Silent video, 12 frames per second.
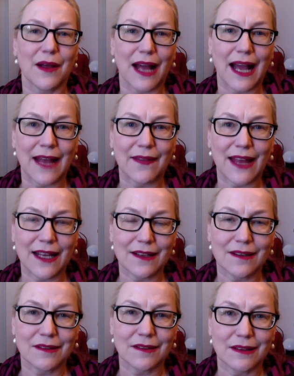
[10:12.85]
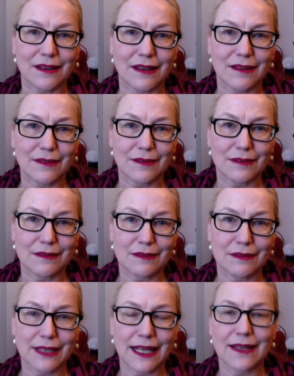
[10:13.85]
And then
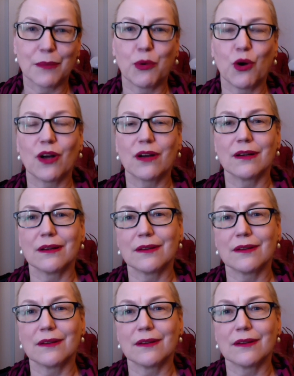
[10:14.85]
in the book,